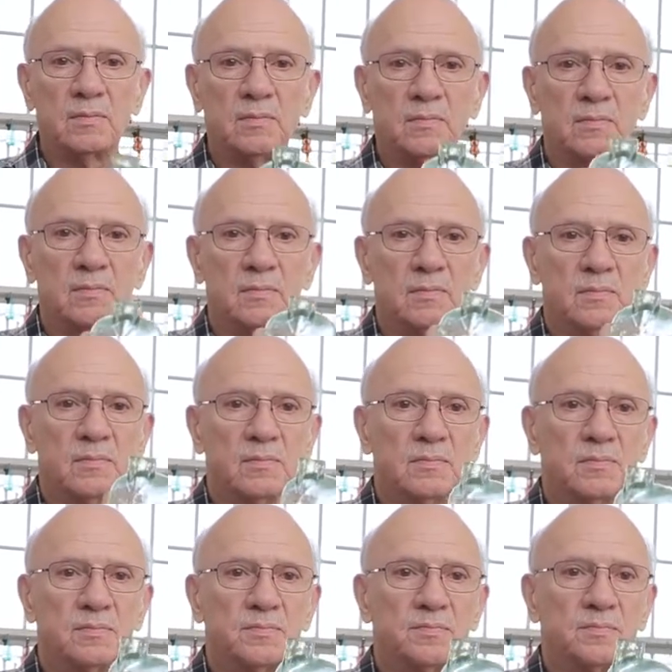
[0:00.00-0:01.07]

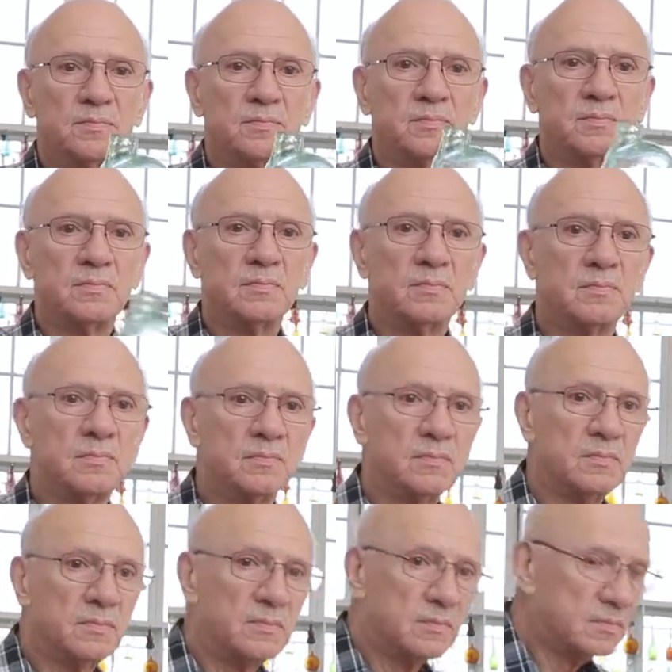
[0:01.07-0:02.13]
Nobody speaks.